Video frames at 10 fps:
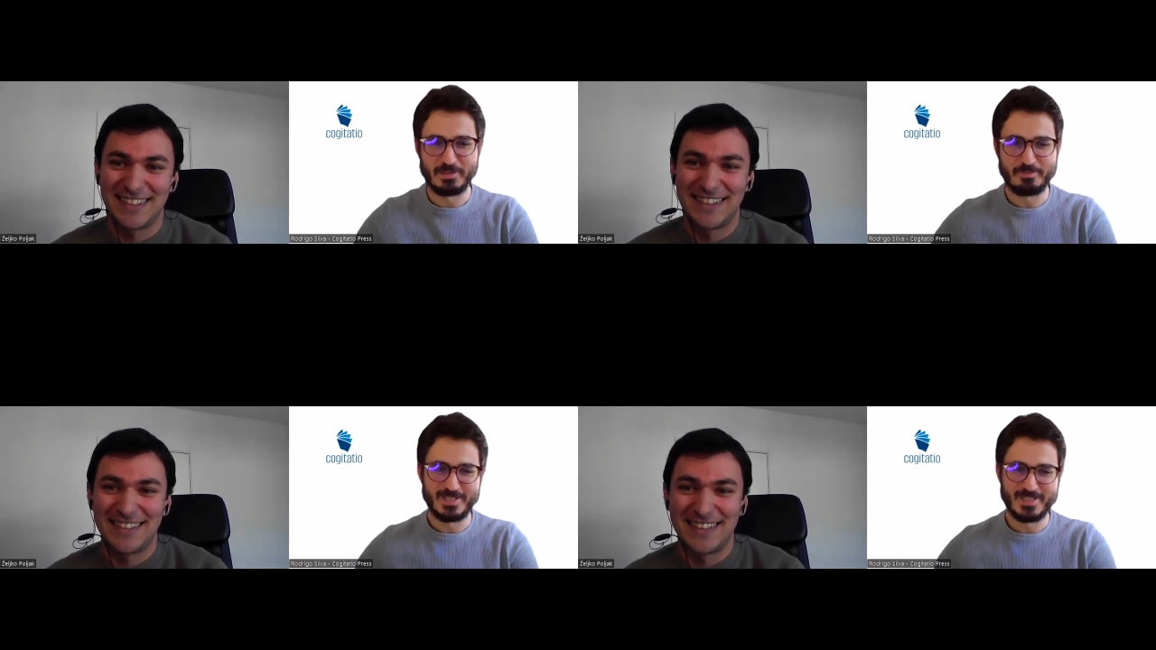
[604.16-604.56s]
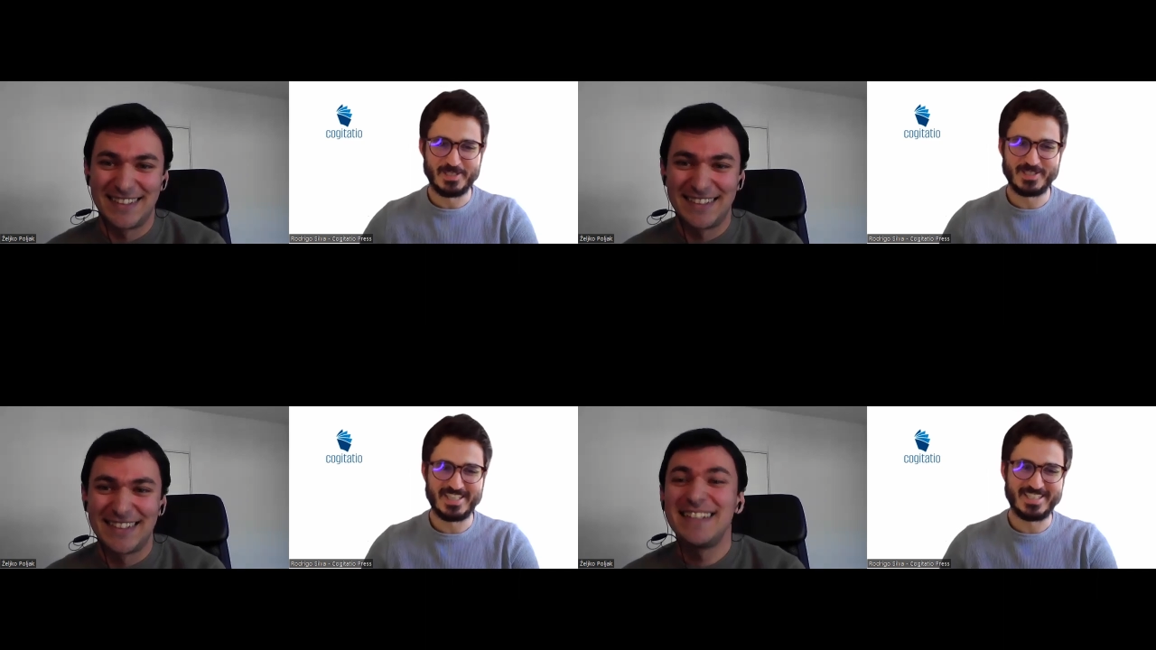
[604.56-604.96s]
Speaker 1: help us
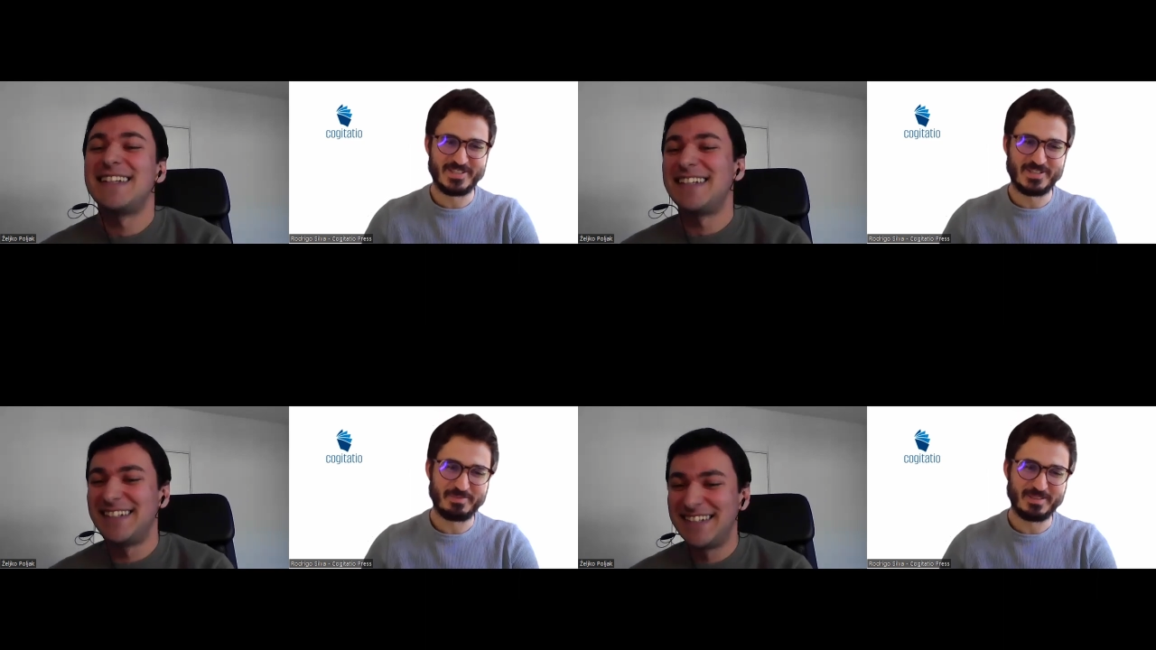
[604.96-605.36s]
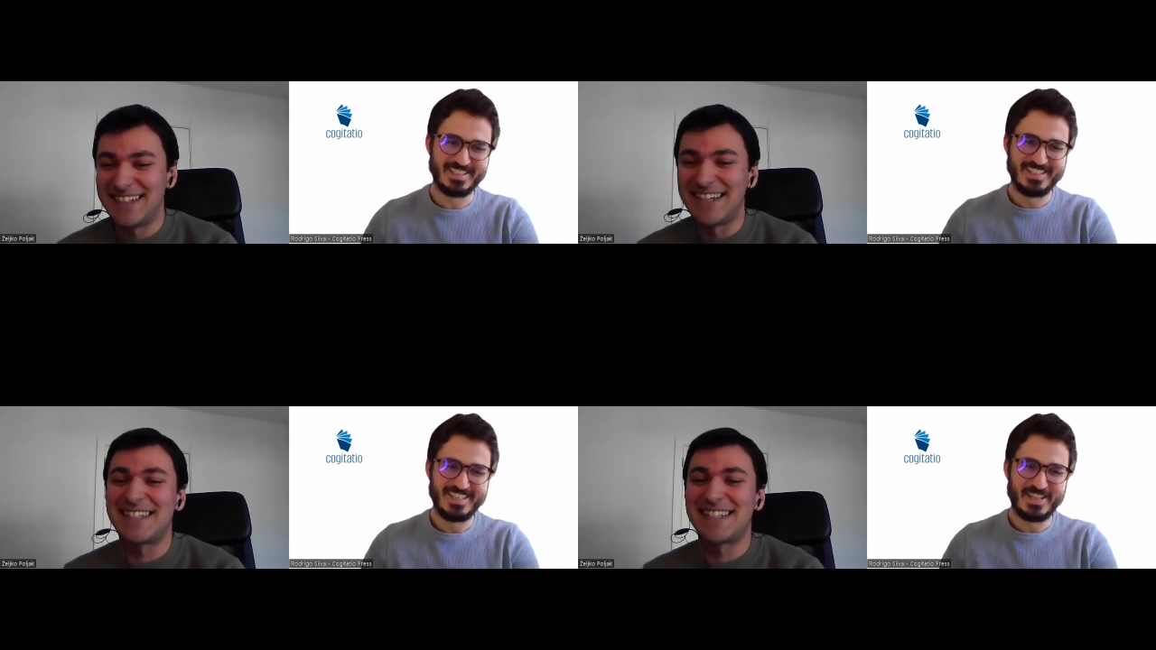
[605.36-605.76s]
understand this
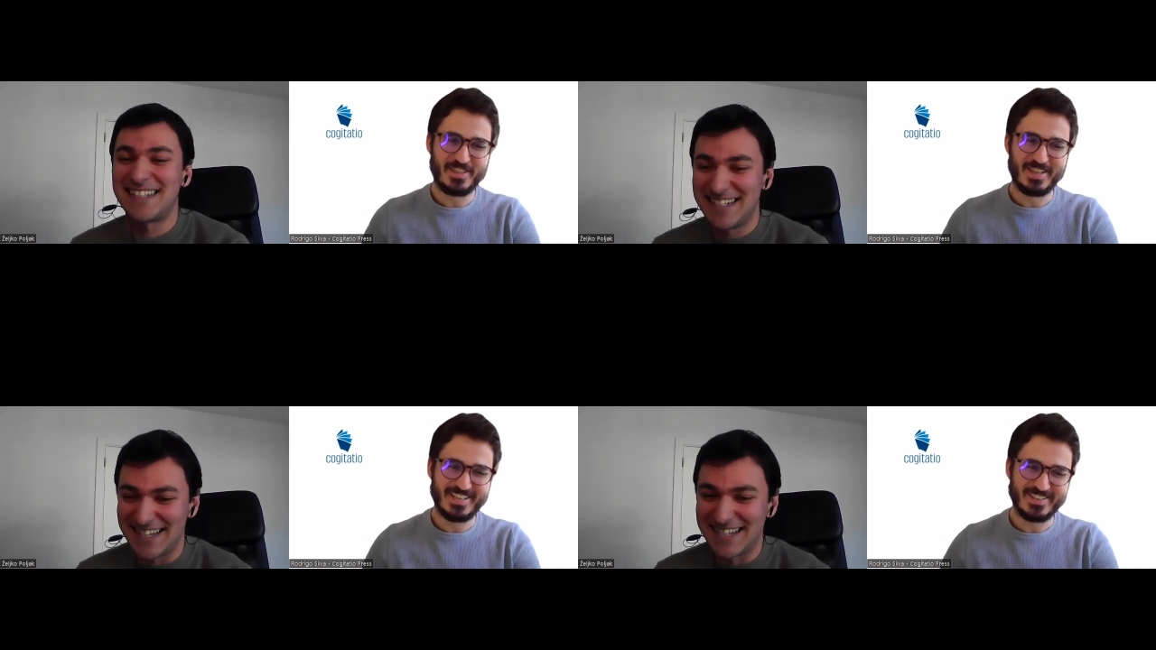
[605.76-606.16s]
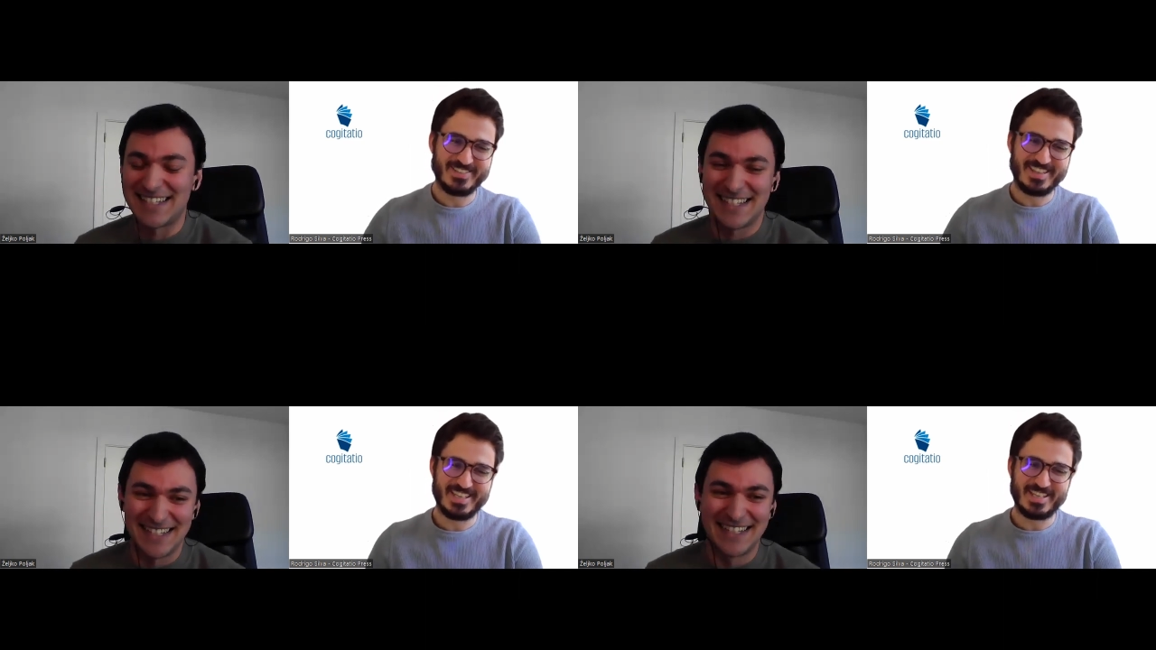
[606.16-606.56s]
topic. Yes. Thank yes.
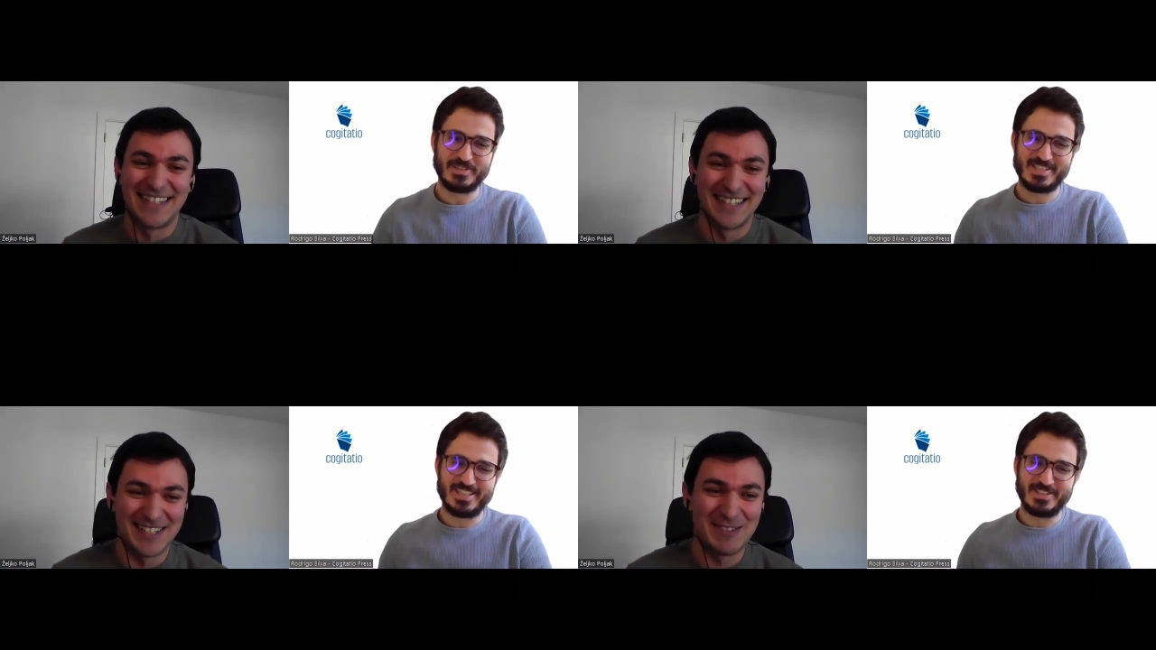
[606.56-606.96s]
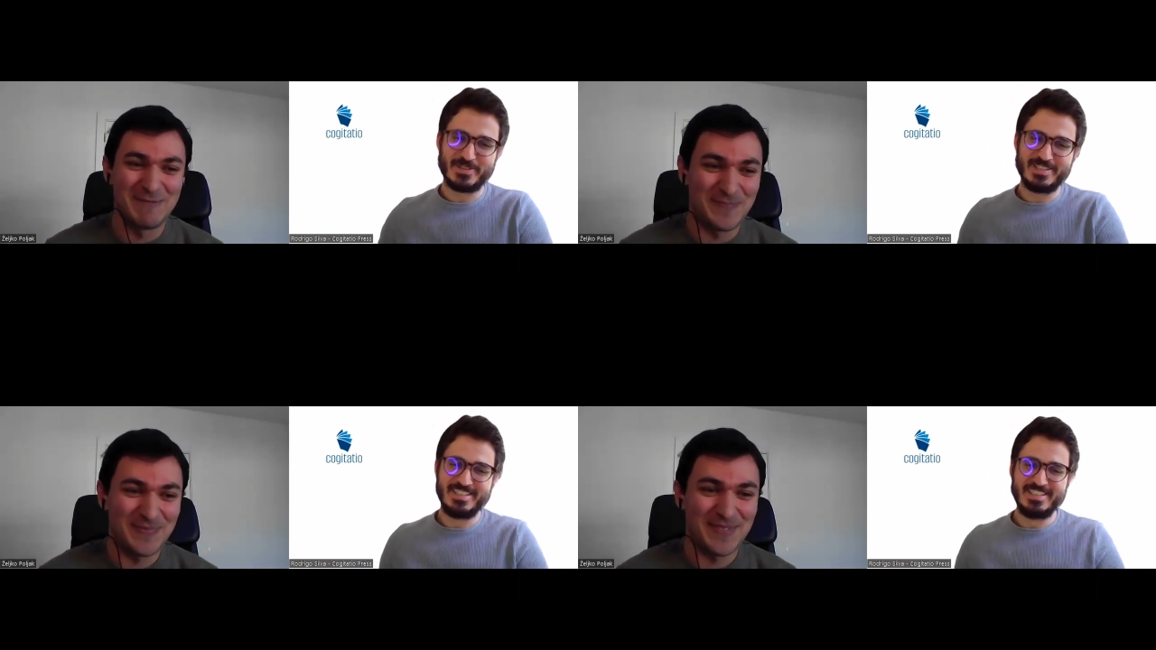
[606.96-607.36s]
you. Thank you,
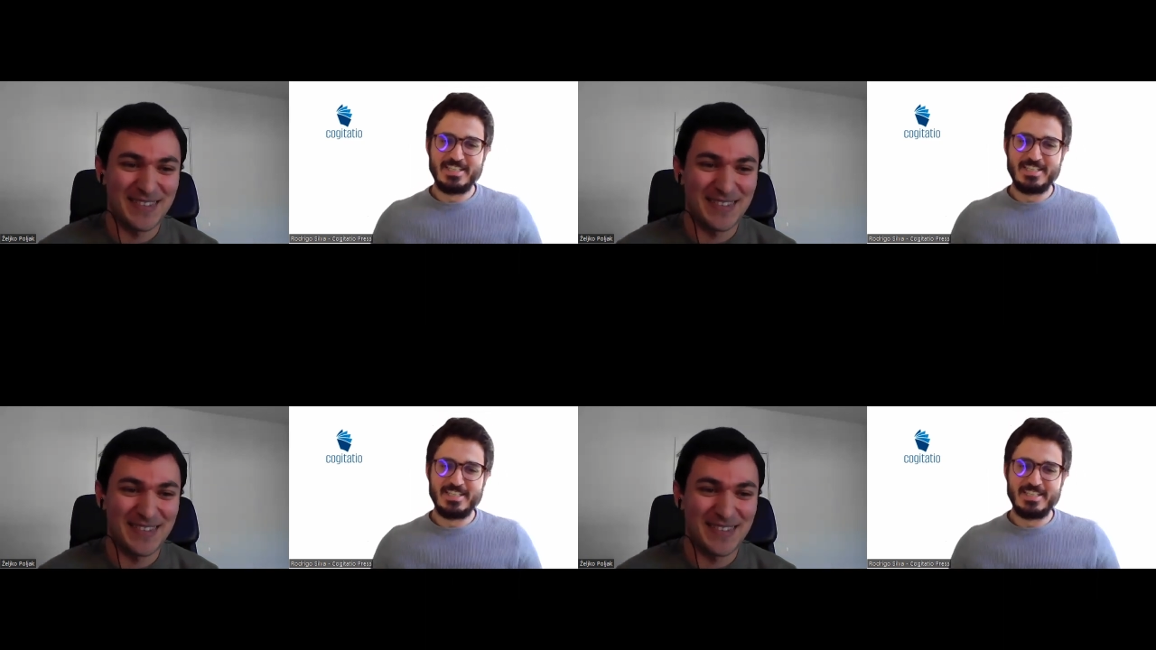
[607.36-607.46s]
Željko.